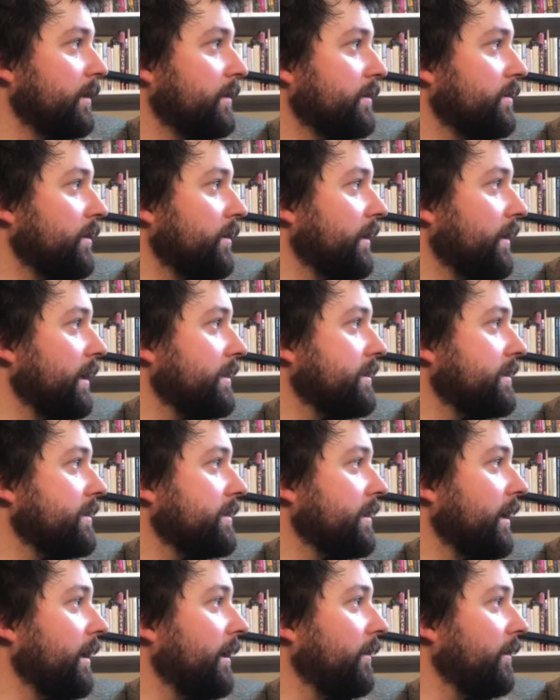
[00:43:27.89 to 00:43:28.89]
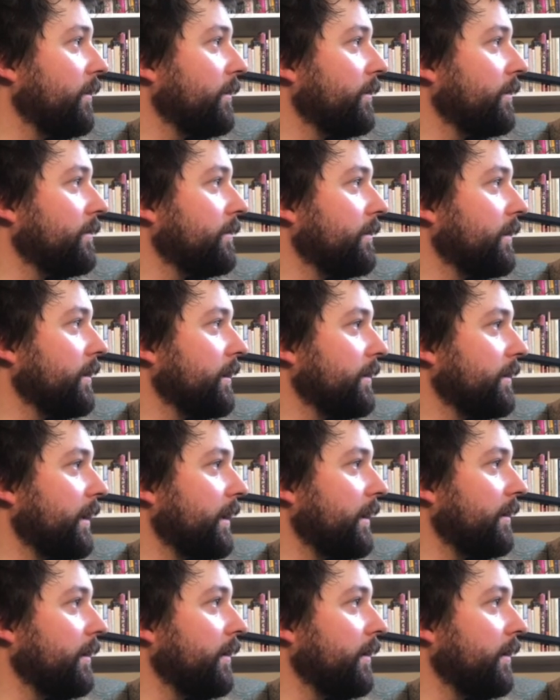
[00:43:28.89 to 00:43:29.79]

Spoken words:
So this, oh, look at that.